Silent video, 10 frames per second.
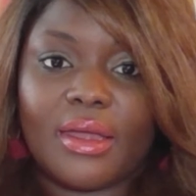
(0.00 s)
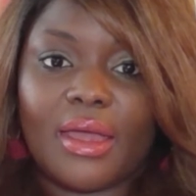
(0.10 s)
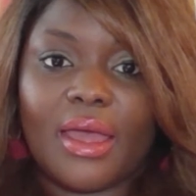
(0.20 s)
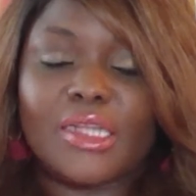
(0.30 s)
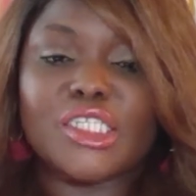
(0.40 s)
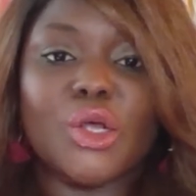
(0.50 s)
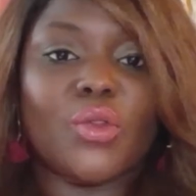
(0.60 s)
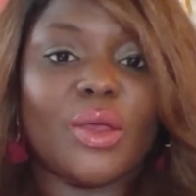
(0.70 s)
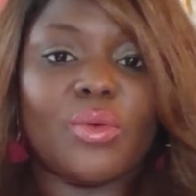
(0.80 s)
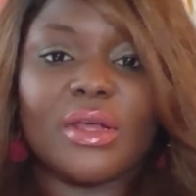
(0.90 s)
And so
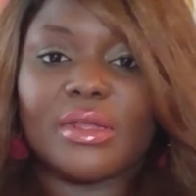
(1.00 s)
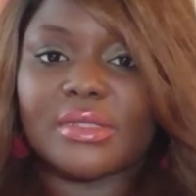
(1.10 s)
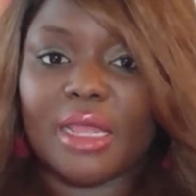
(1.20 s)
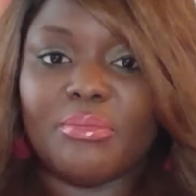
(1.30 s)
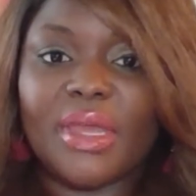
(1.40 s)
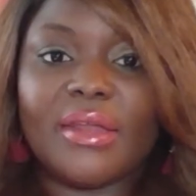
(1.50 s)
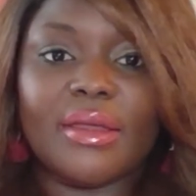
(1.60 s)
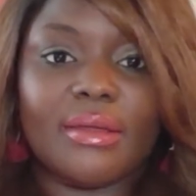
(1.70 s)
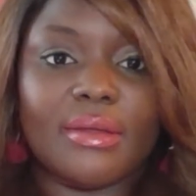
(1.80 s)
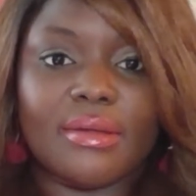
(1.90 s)
there was a meeting